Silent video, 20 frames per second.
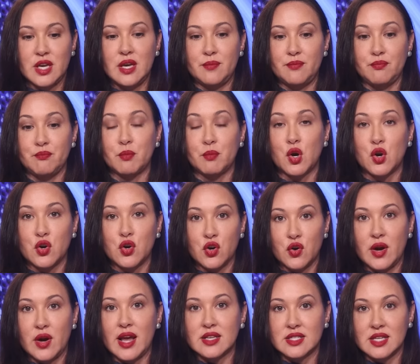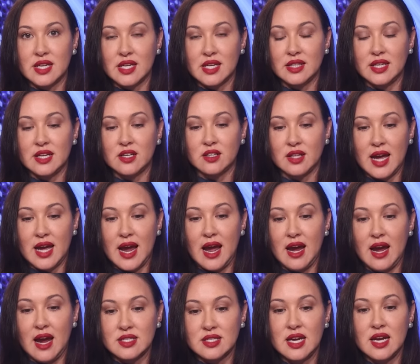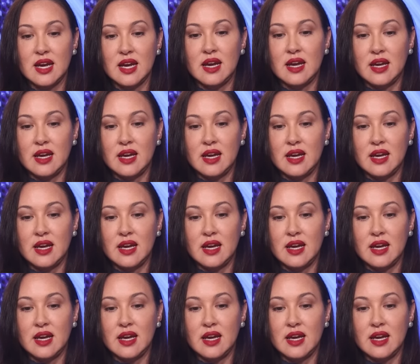keep murder as an illegal act.